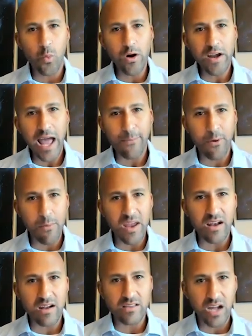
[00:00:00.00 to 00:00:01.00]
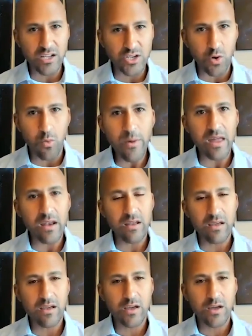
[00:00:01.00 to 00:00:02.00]
We're not permitted to touch a woman.
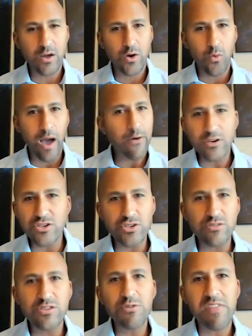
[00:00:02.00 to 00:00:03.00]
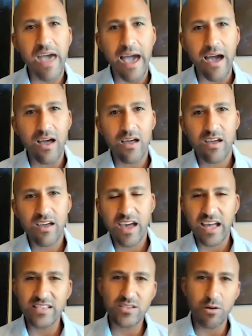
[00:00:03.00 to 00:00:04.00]
Why would you do that?
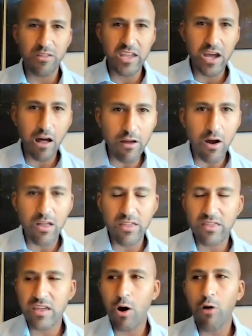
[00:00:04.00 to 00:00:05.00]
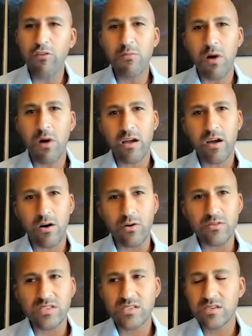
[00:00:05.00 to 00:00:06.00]
And so the older monk
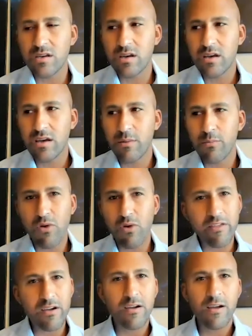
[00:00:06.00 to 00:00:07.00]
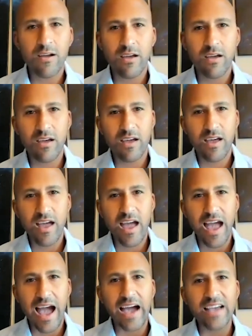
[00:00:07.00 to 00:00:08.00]
goes, brother,
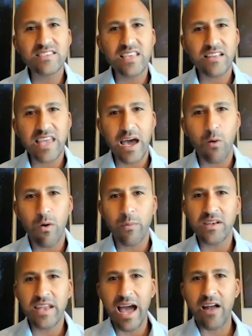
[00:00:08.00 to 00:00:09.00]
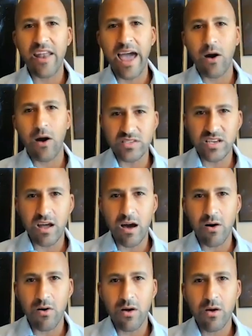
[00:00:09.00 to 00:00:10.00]
I set that woman down hours
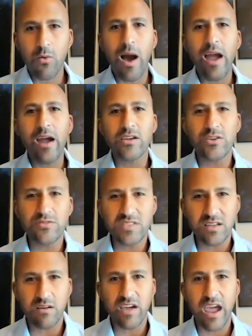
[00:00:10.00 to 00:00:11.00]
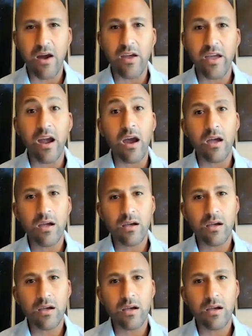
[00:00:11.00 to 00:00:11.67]
ago. Why are you still carrying her?